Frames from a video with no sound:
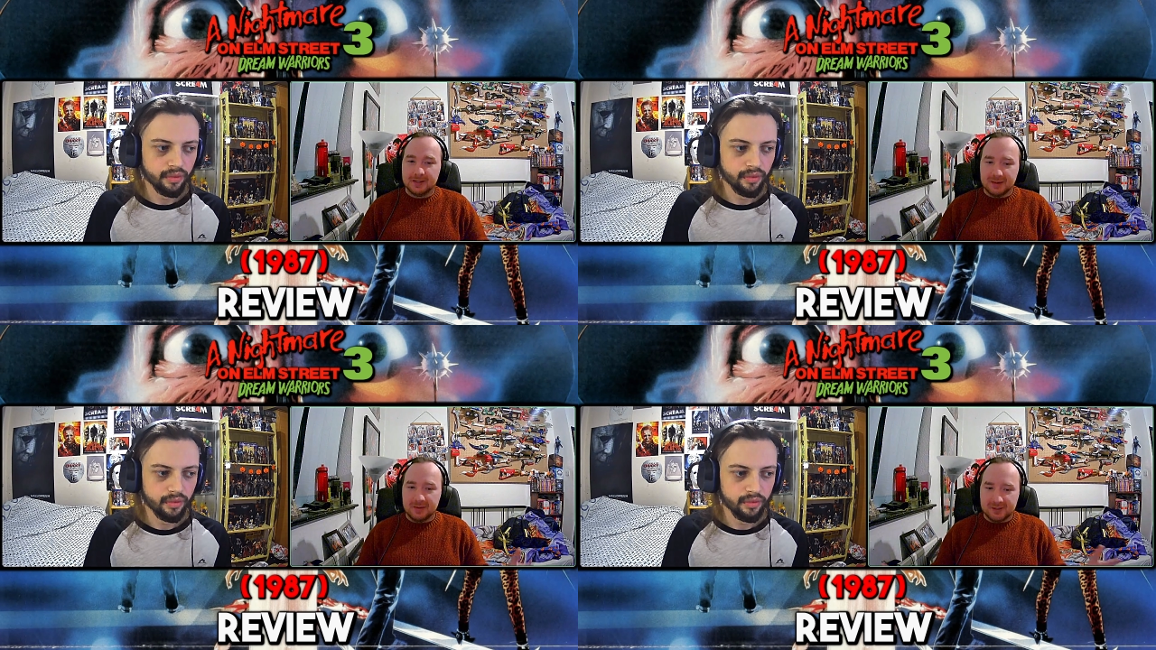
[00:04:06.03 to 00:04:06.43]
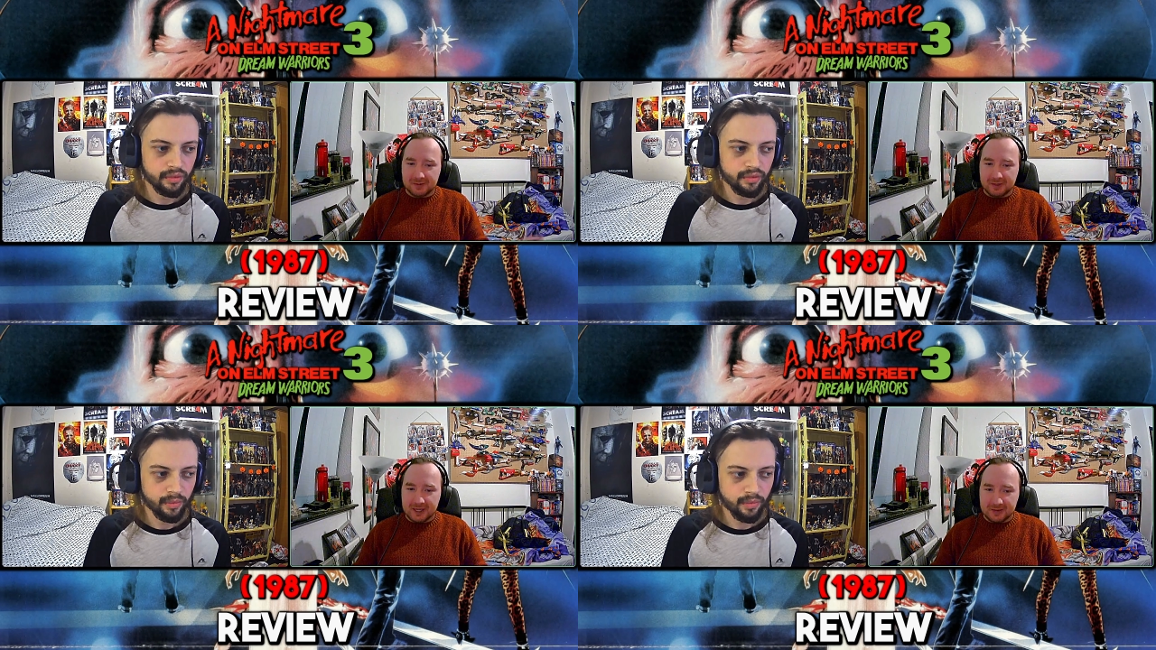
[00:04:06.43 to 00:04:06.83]
Speaker 1: the thing. Like when
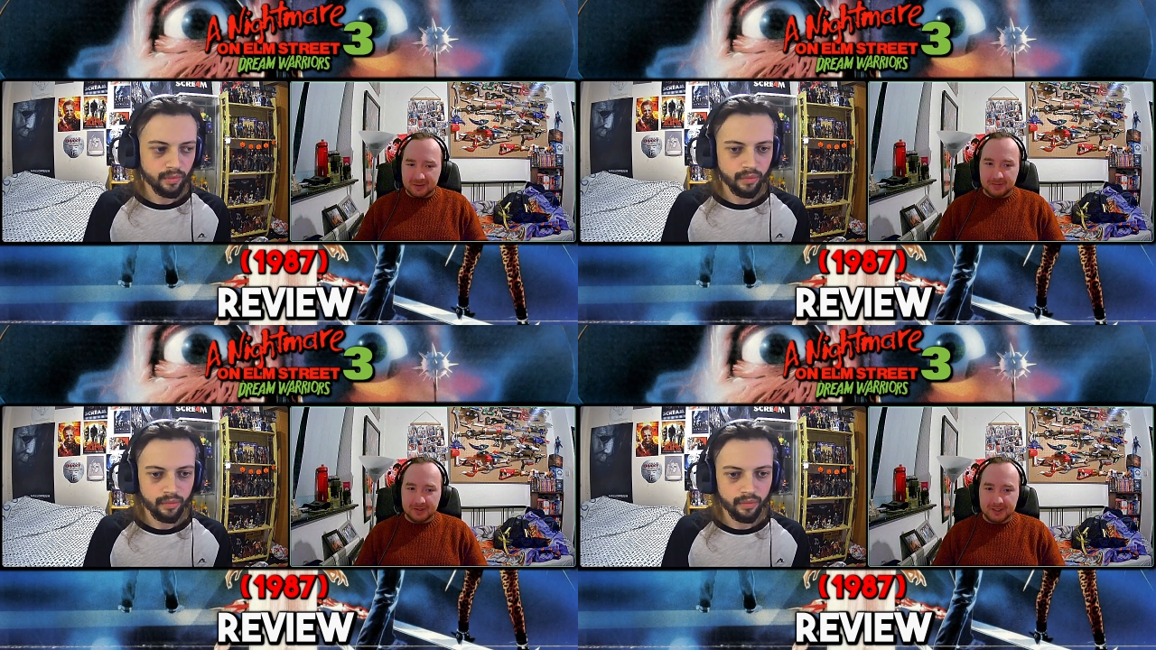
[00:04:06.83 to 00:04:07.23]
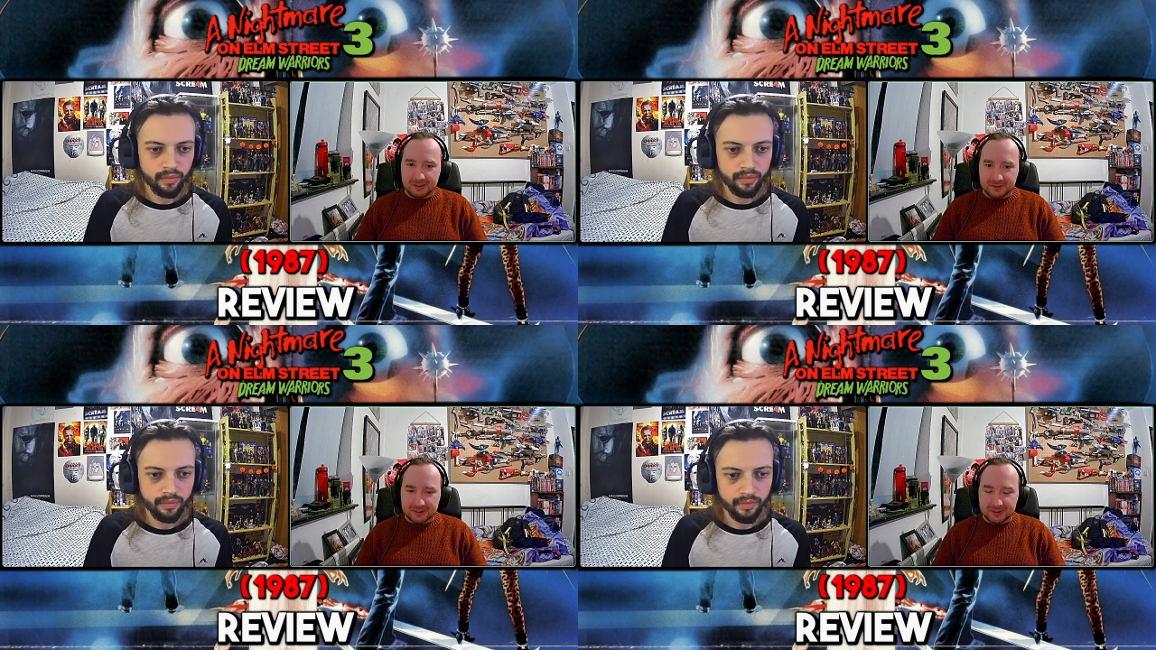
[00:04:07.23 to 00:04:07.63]
she, later on, when she
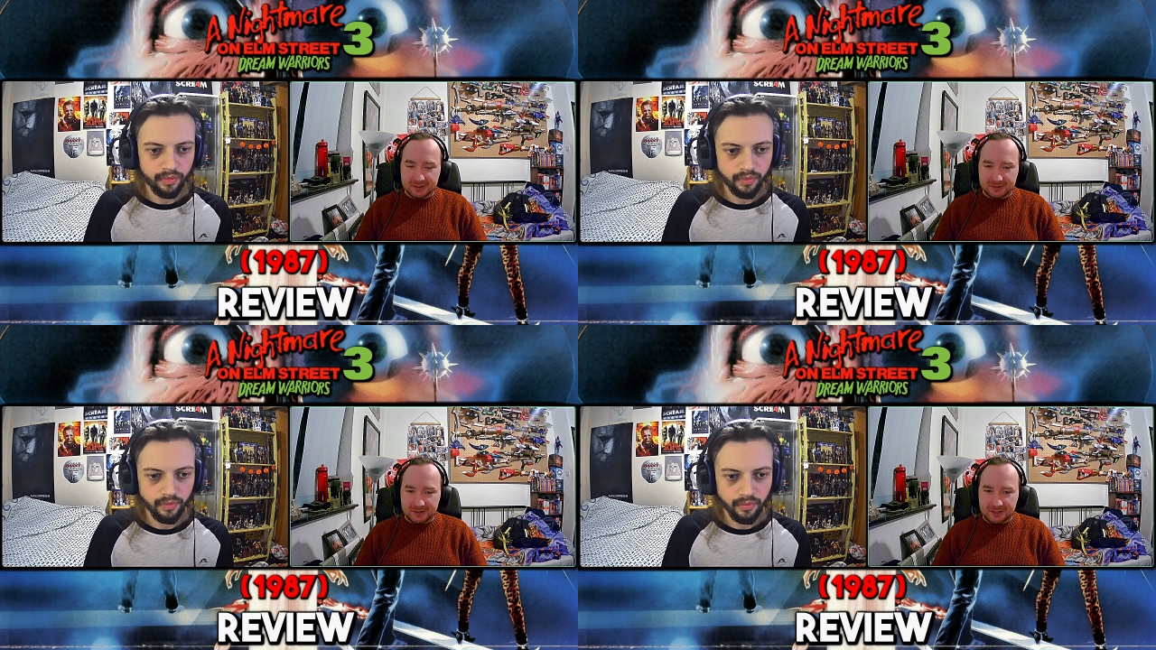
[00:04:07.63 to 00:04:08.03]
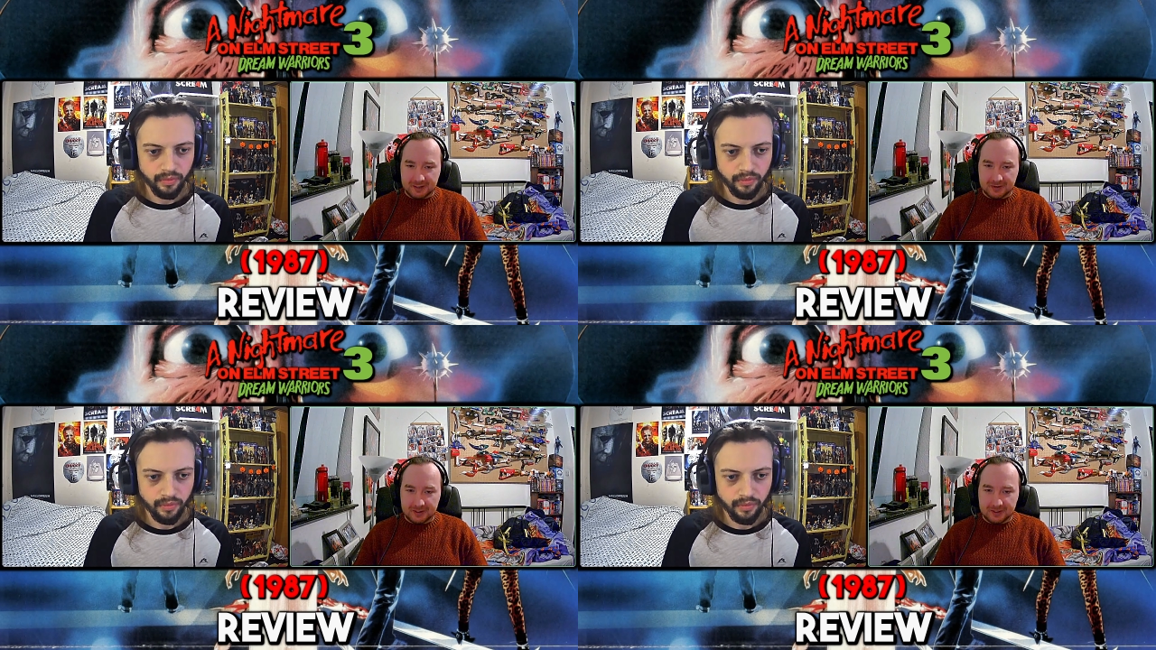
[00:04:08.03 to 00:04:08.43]
goes, when they
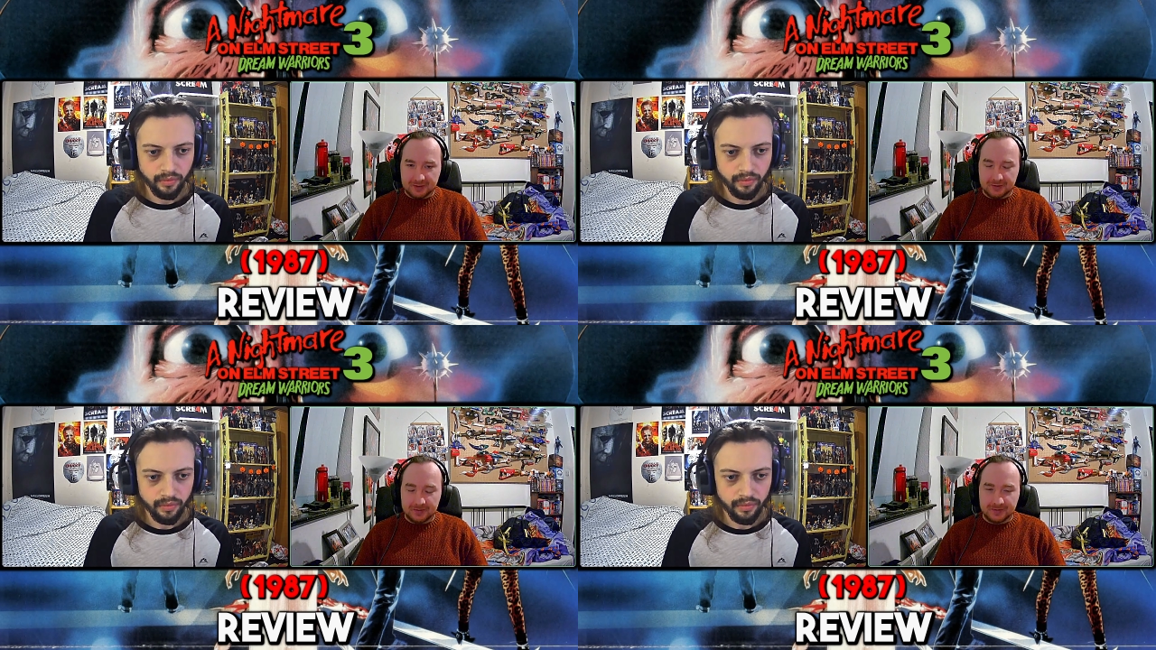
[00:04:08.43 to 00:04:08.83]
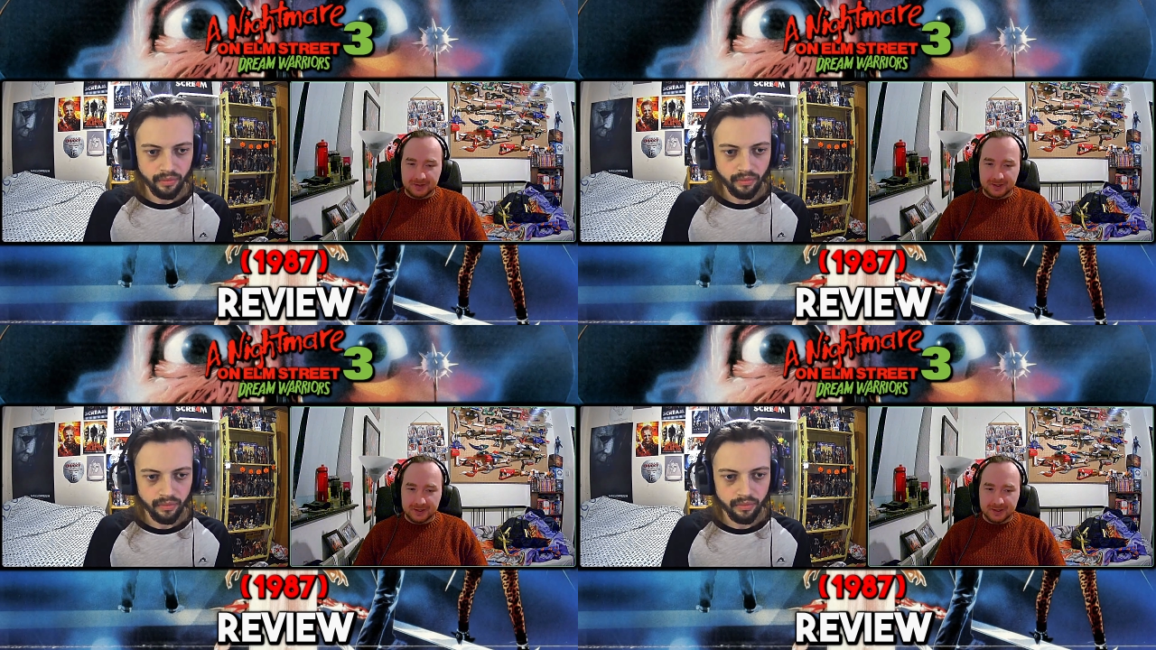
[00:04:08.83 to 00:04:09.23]
do the group
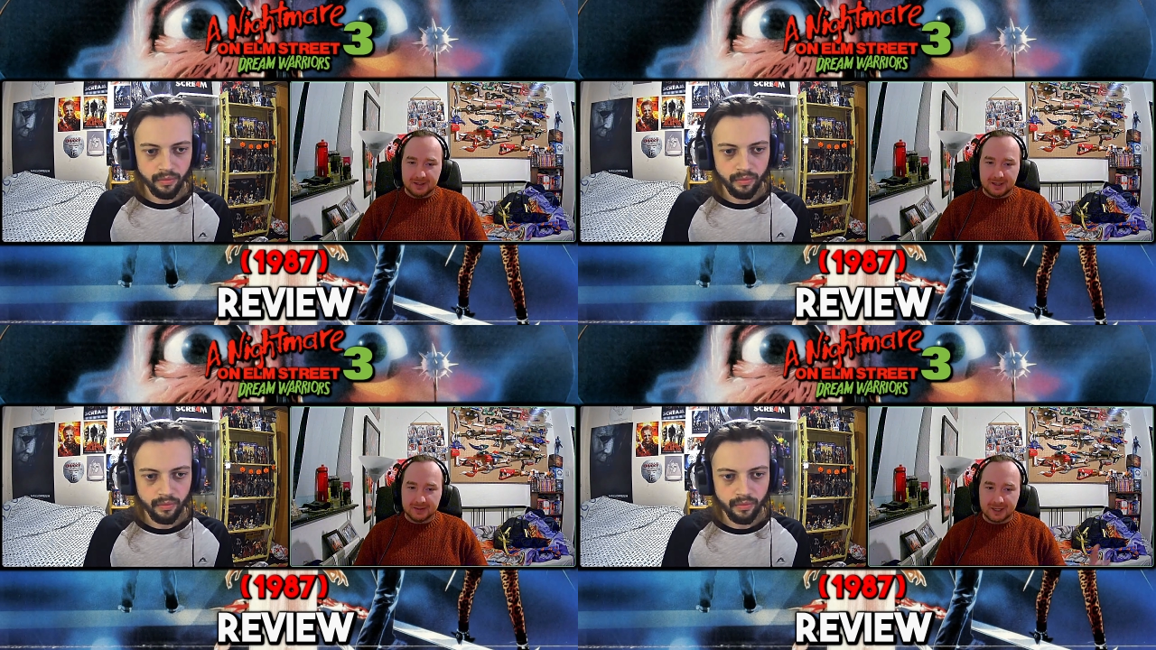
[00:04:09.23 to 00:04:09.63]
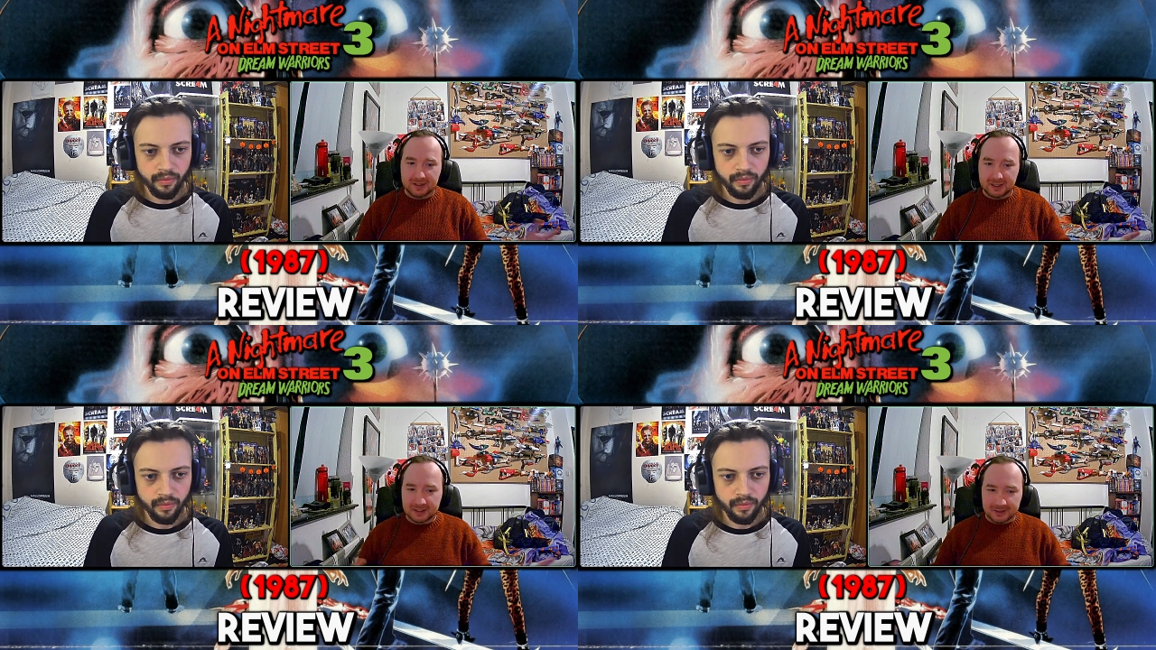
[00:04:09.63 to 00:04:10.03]
thing, how,
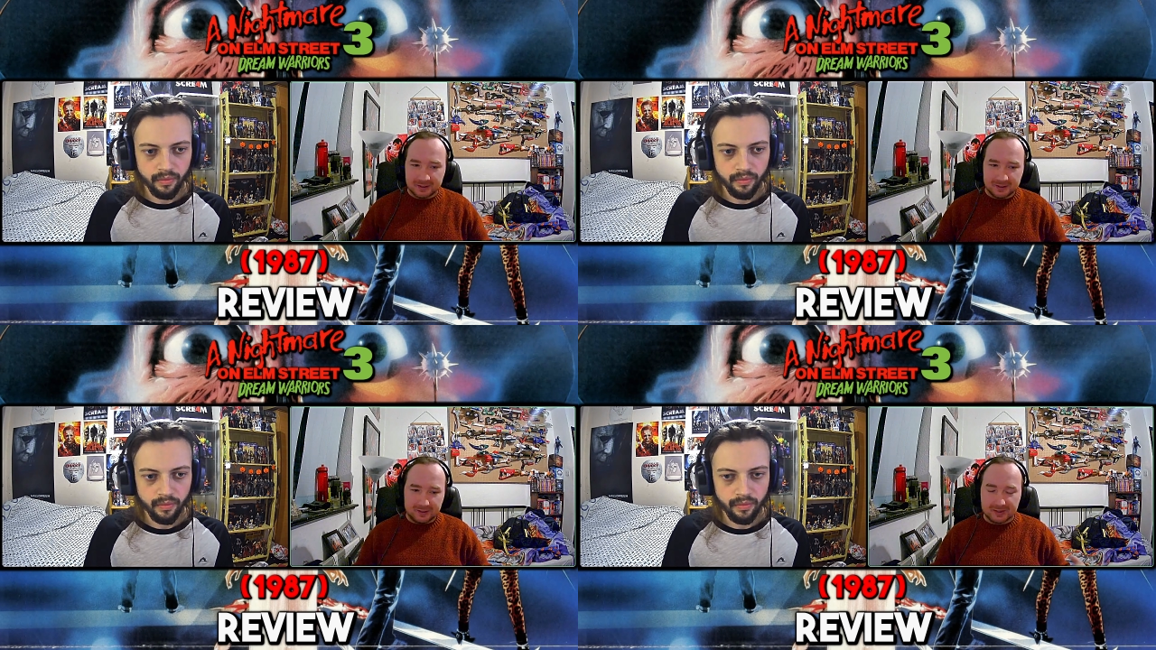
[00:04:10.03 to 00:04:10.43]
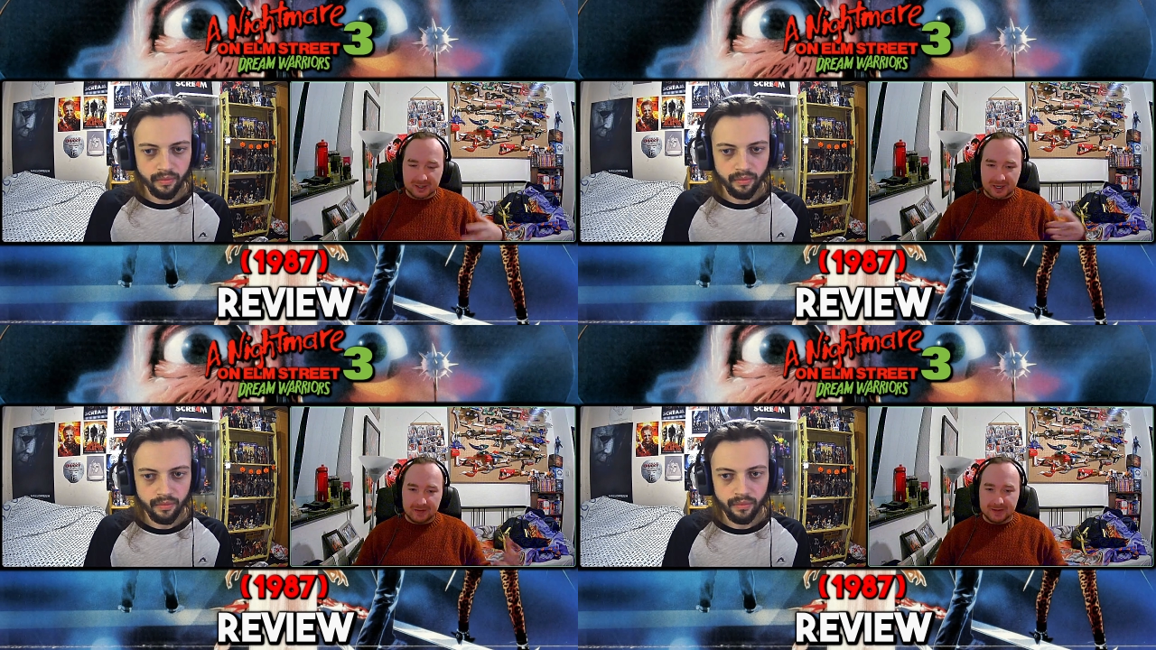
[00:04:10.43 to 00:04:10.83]
how like if she's
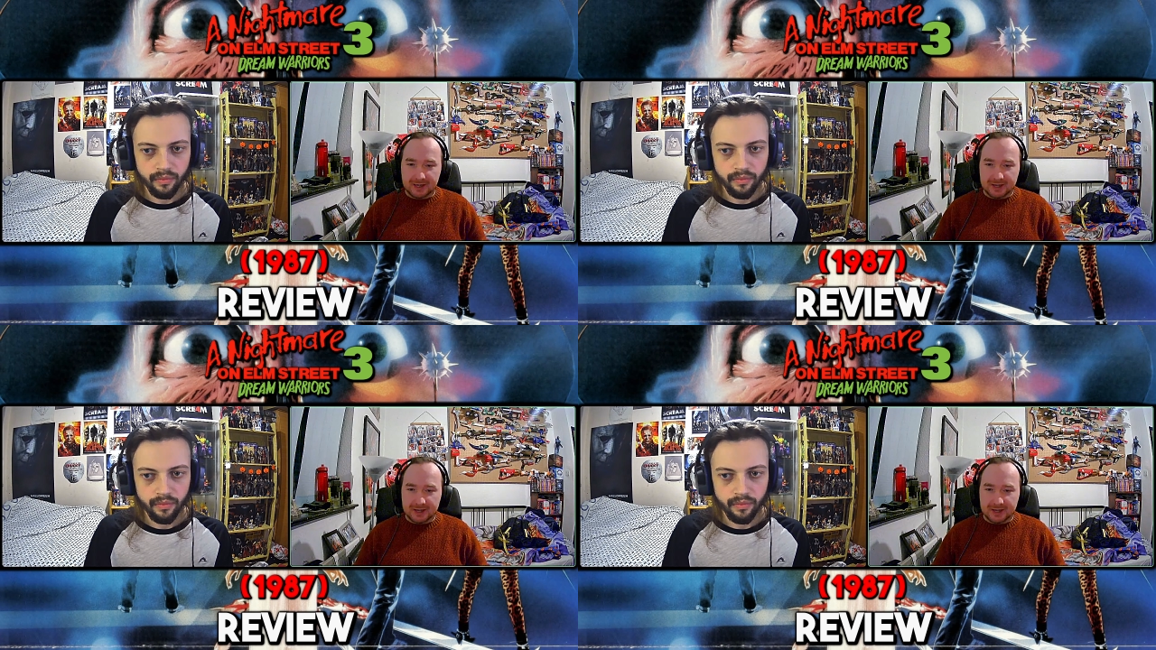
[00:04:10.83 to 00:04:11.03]
not having